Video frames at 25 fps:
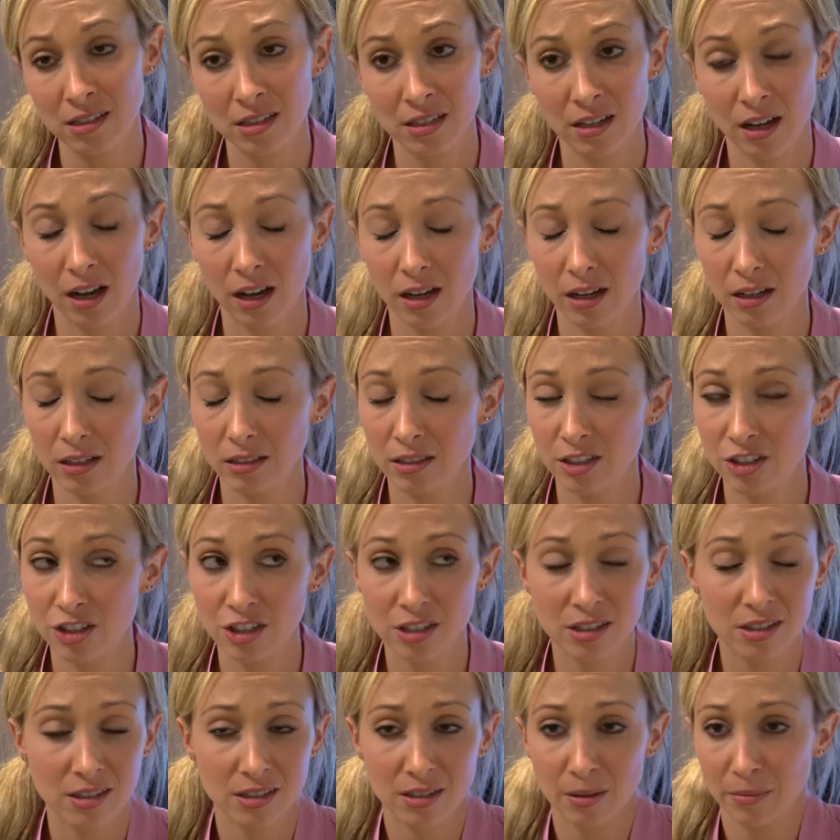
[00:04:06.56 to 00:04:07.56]
Uh, it's
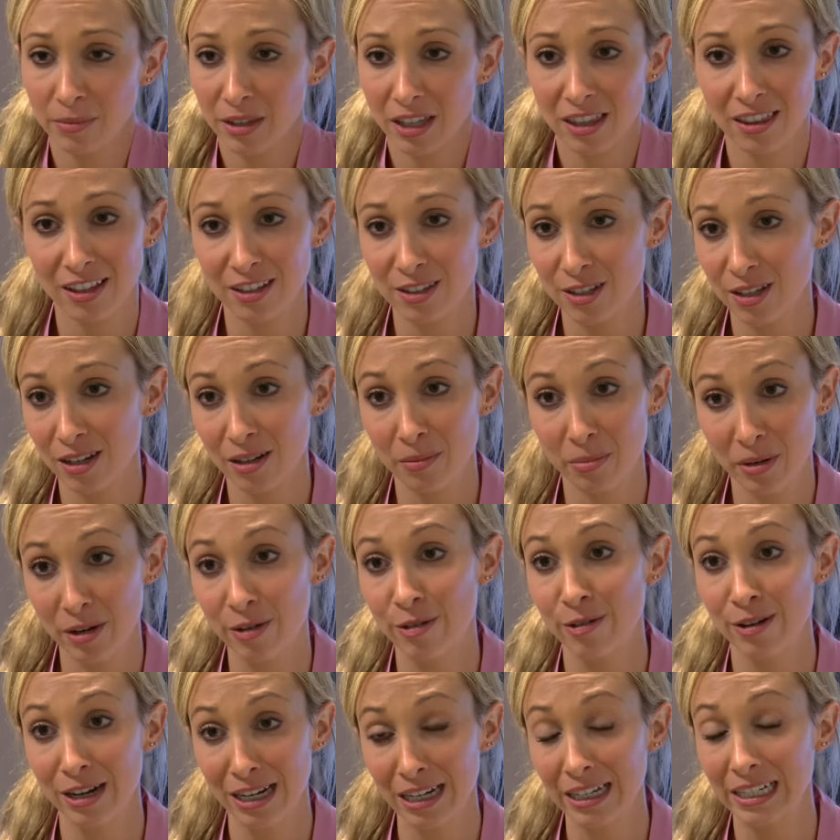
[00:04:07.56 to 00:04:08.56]
just something that's going to be
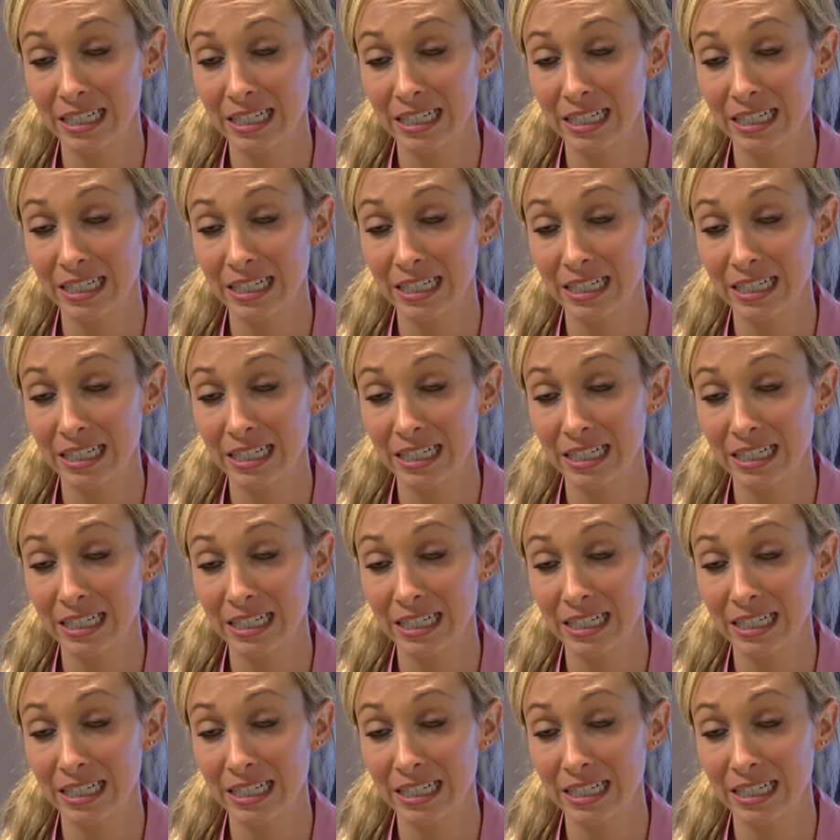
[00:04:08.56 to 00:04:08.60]
really